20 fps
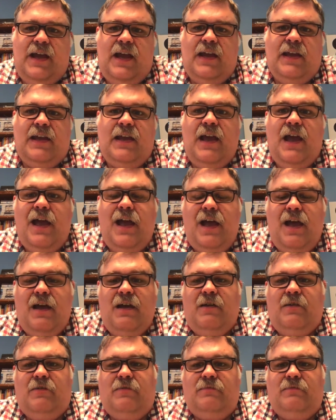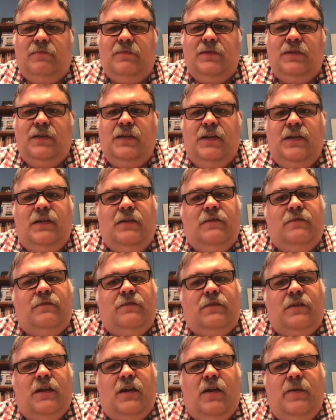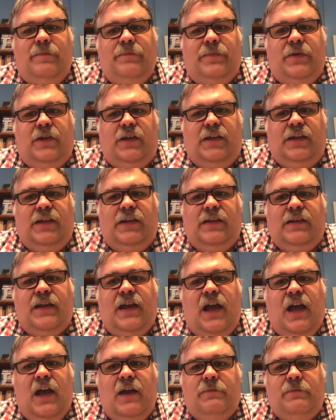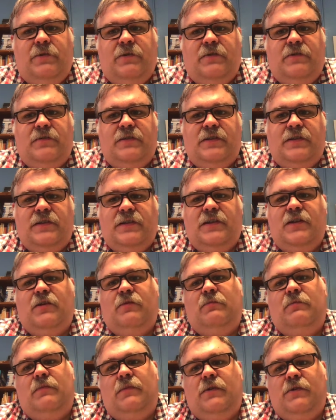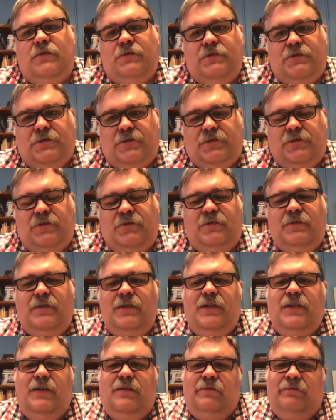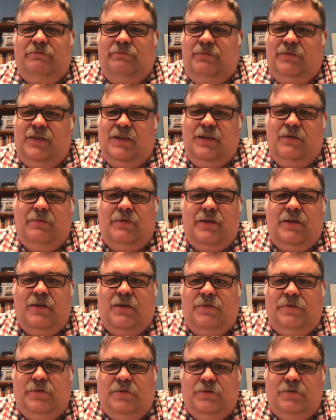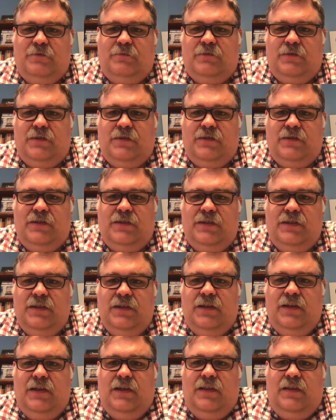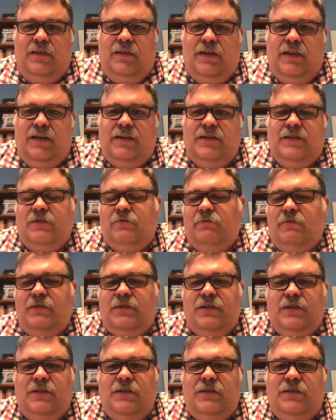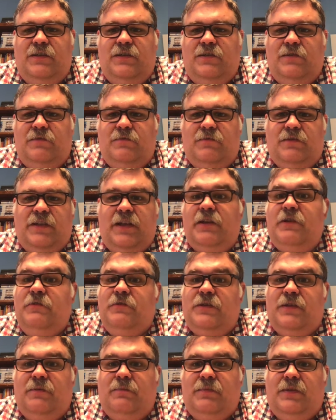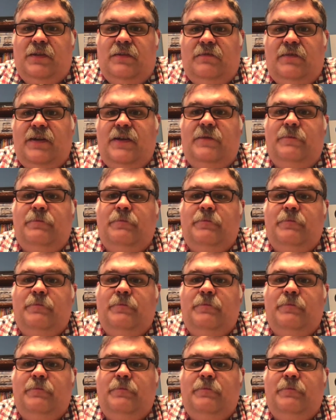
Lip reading: .com for company, commerce, commercial, think about all those words, they just want to sell you something, right?